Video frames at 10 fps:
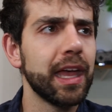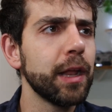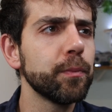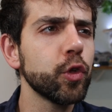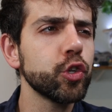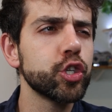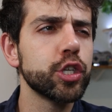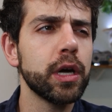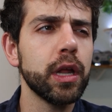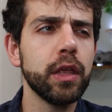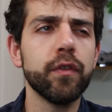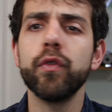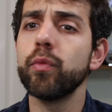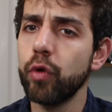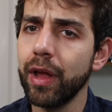And I'm not sure
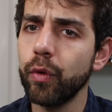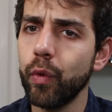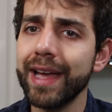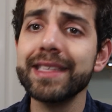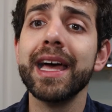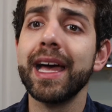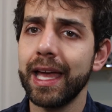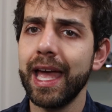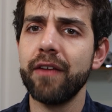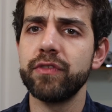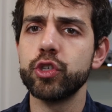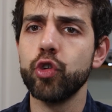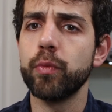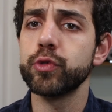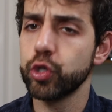if UmbrelOS have this
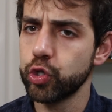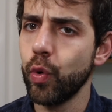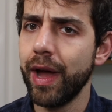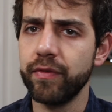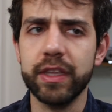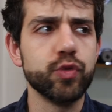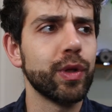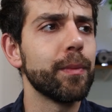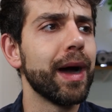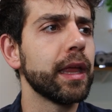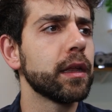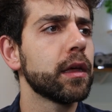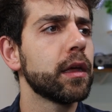option, so have this one in mind.